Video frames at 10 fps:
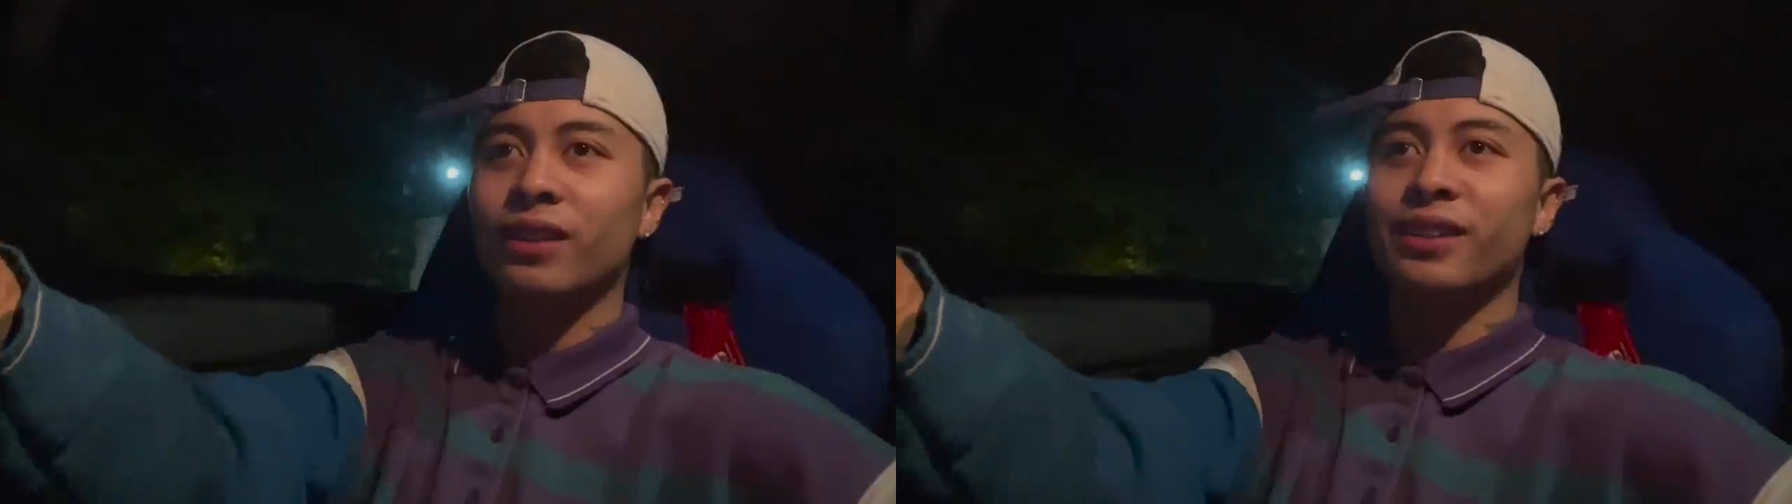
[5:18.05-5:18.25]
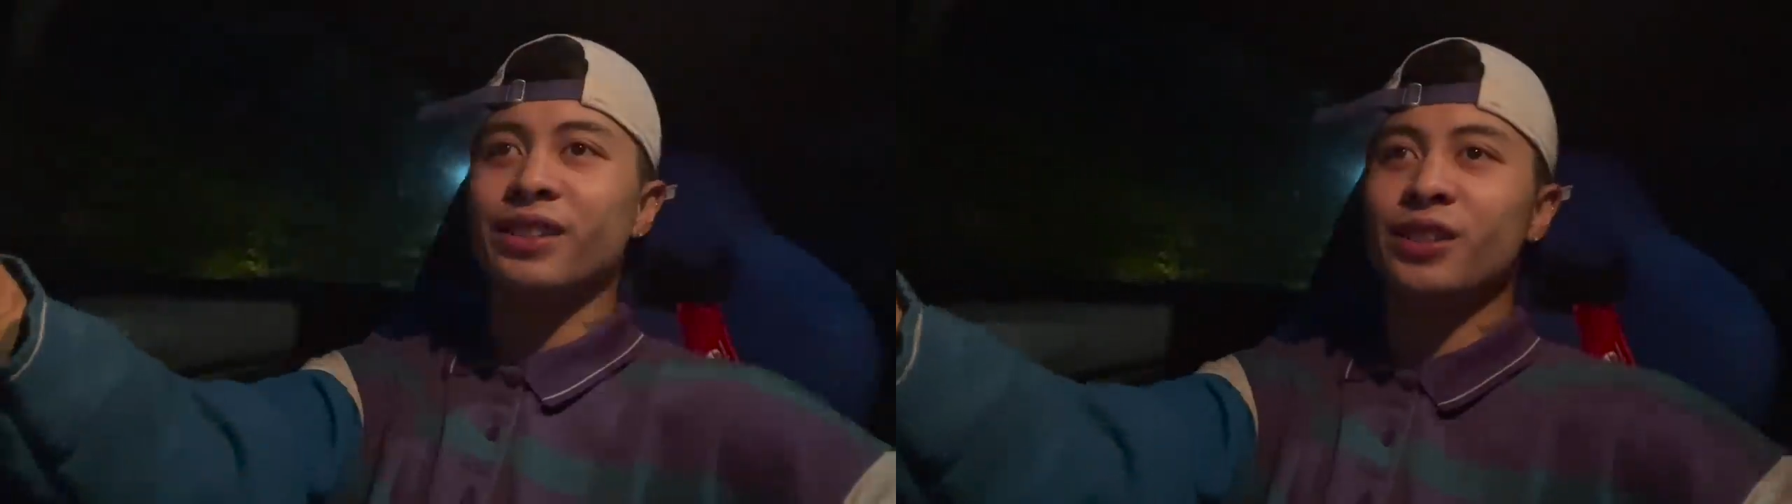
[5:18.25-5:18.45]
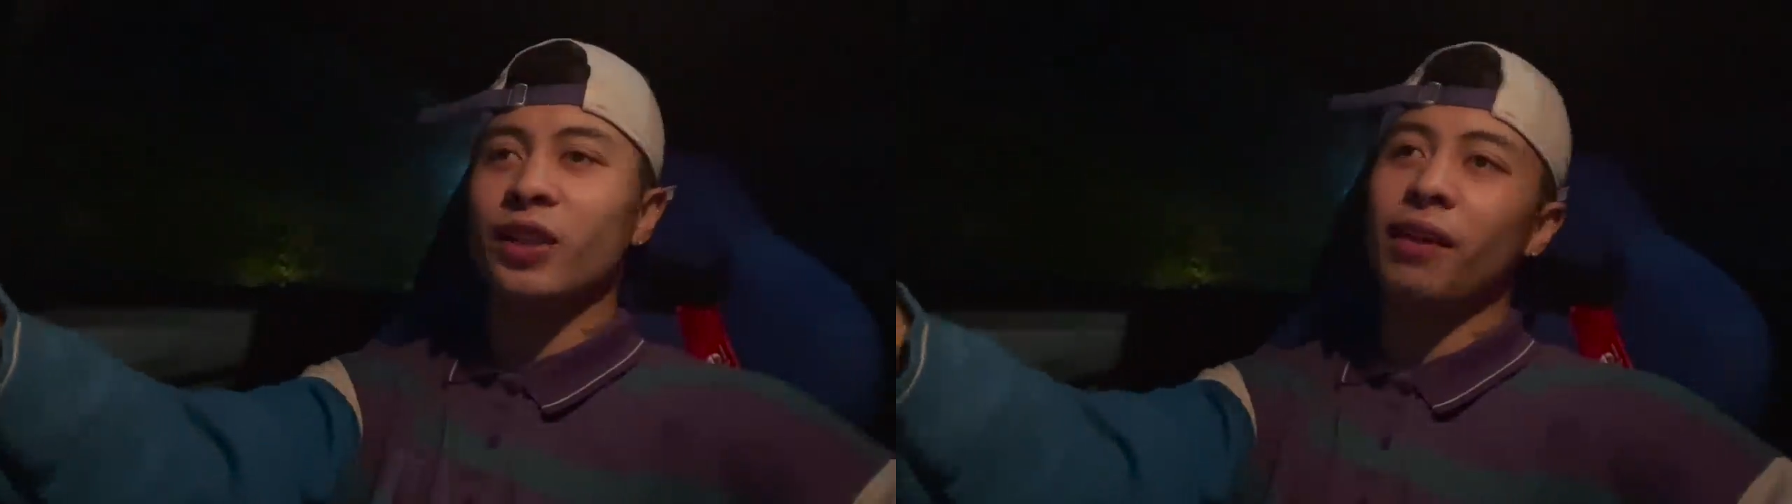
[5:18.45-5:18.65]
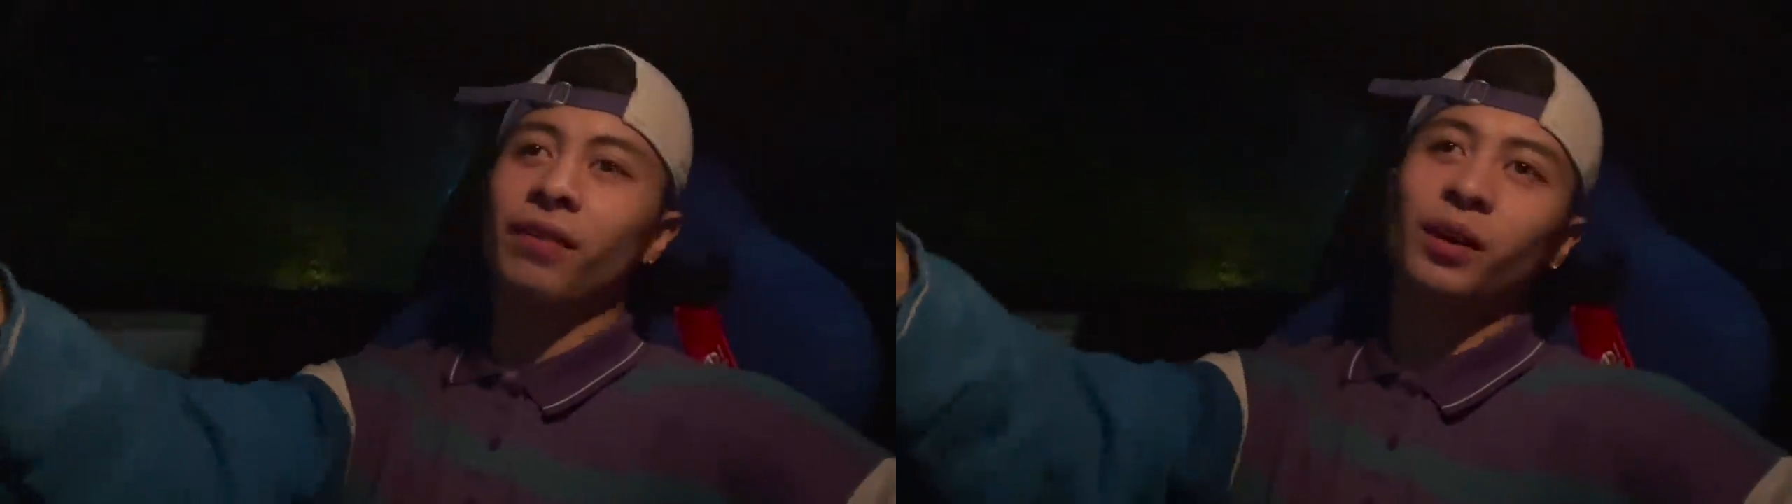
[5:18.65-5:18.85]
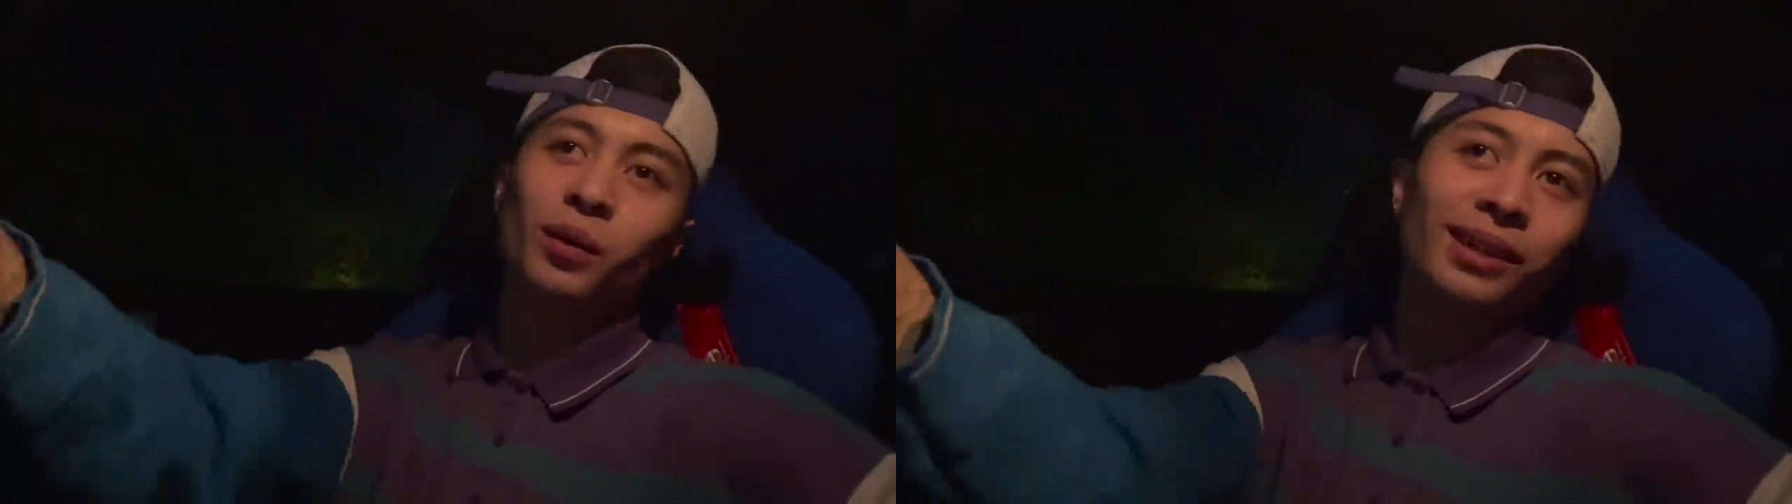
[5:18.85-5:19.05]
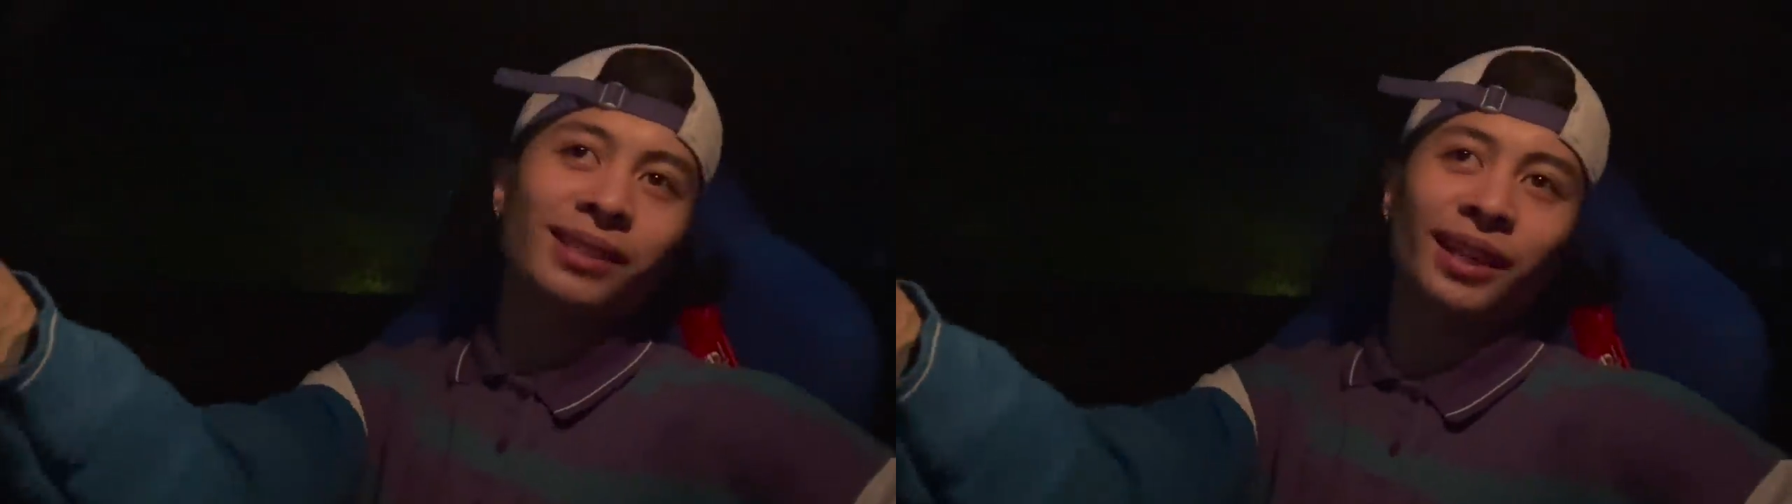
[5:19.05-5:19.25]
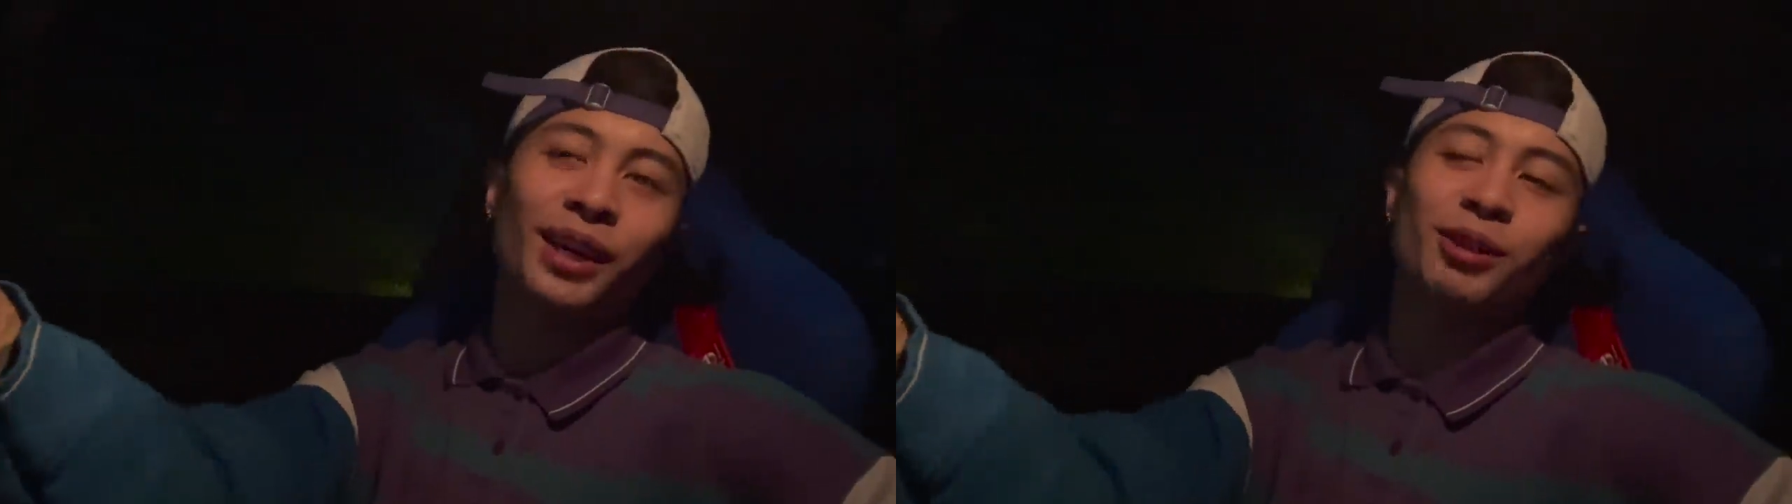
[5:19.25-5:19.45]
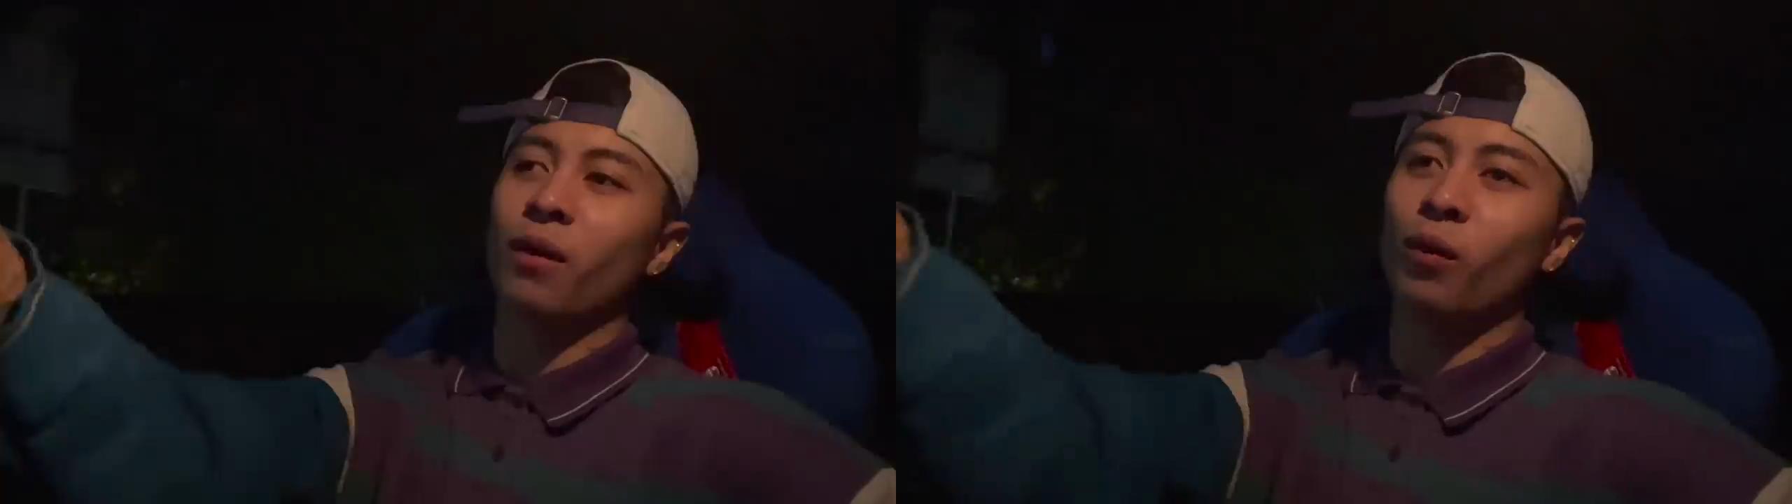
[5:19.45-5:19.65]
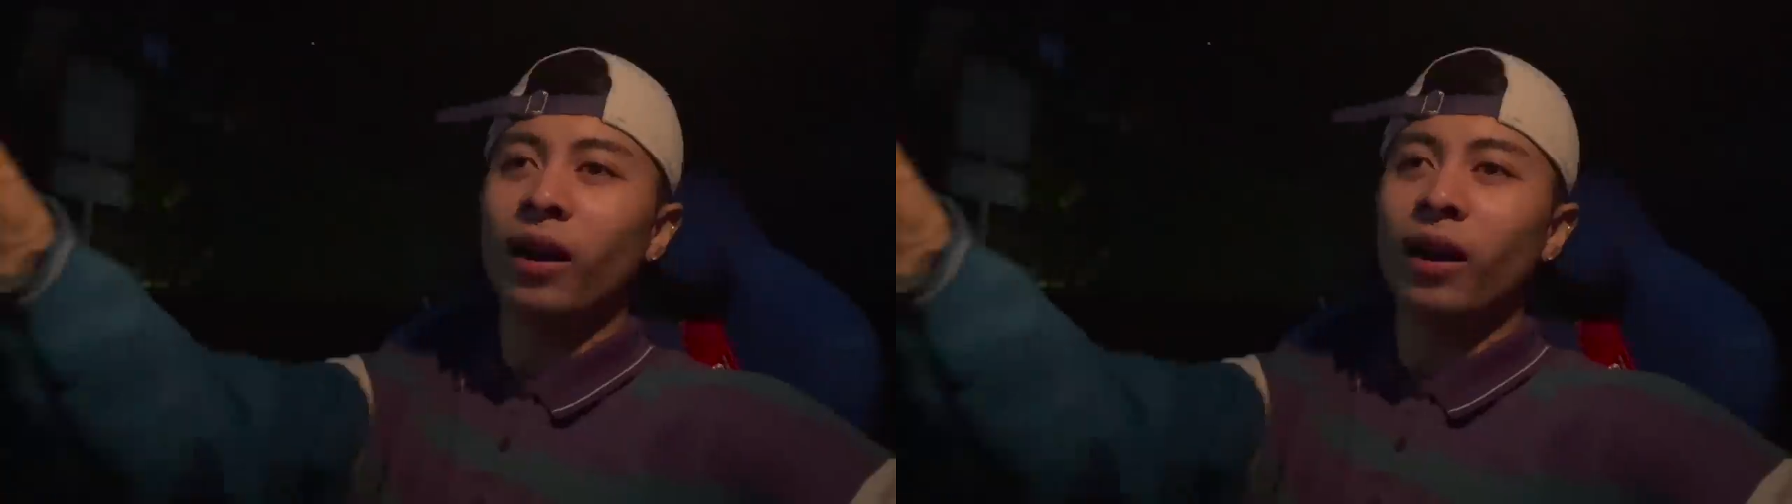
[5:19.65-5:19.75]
there's traffic once again.